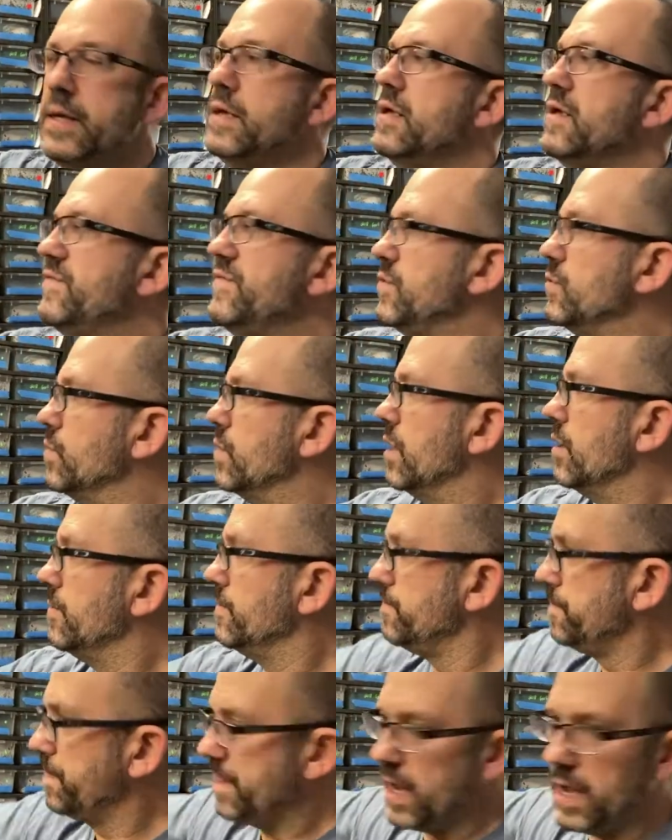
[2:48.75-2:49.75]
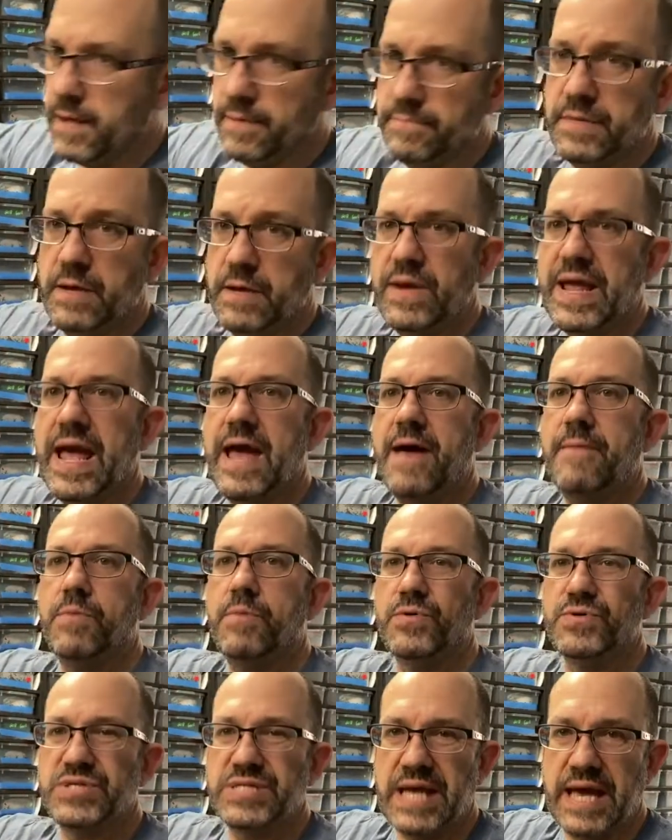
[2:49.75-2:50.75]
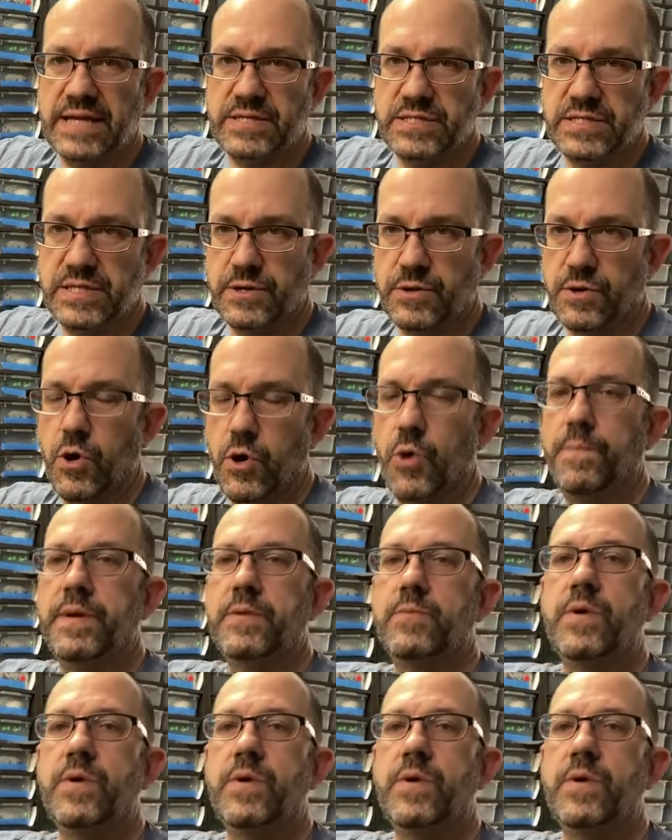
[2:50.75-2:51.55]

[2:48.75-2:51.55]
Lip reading: if you will, and we have both sides that are open.